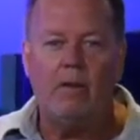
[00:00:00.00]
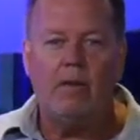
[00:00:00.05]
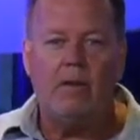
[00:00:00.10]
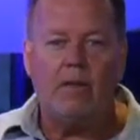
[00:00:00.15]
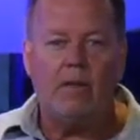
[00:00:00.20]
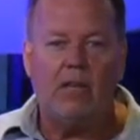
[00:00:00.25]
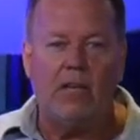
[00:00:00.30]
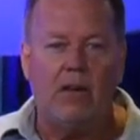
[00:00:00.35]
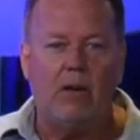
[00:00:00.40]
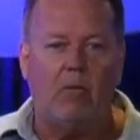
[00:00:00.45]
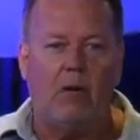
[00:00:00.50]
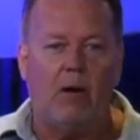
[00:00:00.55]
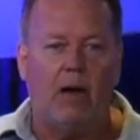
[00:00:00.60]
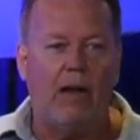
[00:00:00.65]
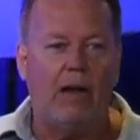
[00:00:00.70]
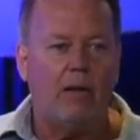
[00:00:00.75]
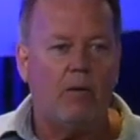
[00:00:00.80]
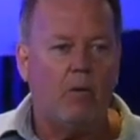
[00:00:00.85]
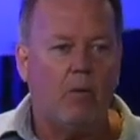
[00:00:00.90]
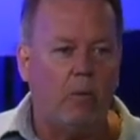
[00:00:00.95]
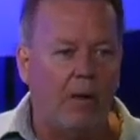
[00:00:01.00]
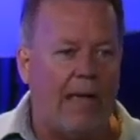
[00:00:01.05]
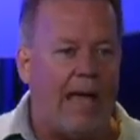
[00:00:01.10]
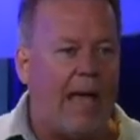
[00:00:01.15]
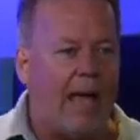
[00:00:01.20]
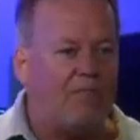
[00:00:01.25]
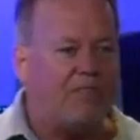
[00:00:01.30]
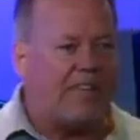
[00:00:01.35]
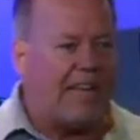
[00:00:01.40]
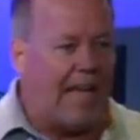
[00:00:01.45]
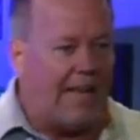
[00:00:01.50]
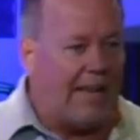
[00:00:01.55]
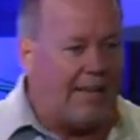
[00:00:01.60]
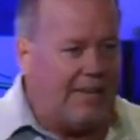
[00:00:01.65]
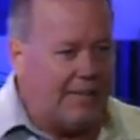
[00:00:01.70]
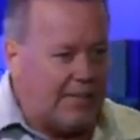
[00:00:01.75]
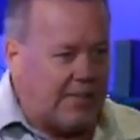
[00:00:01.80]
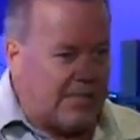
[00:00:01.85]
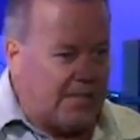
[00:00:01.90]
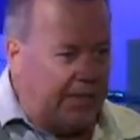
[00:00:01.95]
you know what? We have
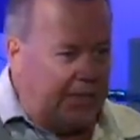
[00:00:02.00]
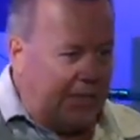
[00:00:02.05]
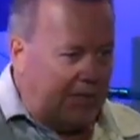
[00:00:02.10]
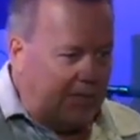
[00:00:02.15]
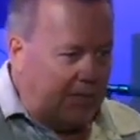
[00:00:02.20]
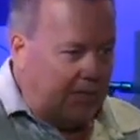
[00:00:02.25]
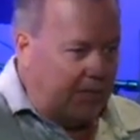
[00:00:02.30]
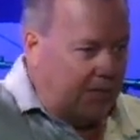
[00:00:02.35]
tendencies.